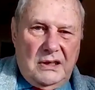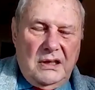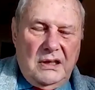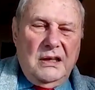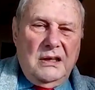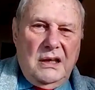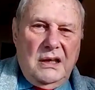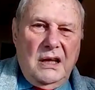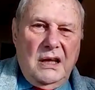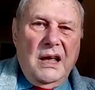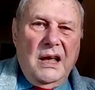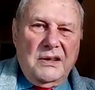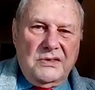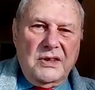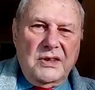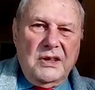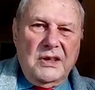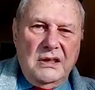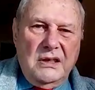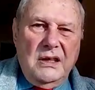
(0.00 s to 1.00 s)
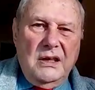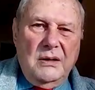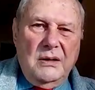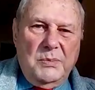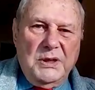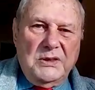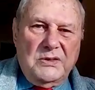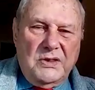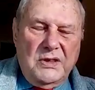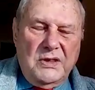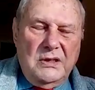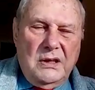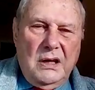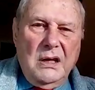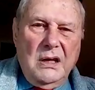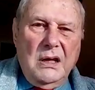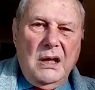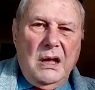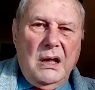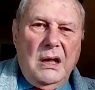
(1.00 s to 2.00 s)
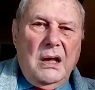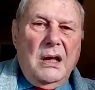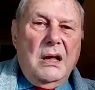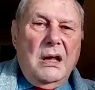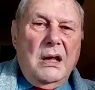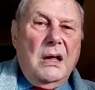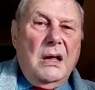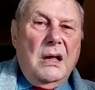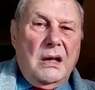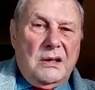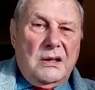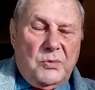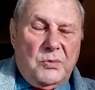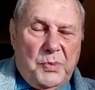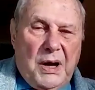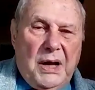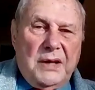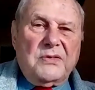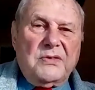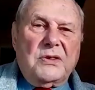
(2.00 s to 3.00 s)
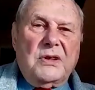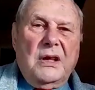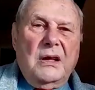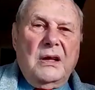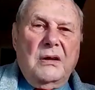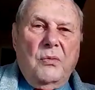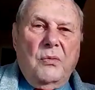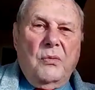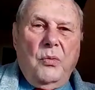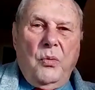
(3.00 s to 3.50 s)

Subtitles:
and as Ibn Sina expressed it,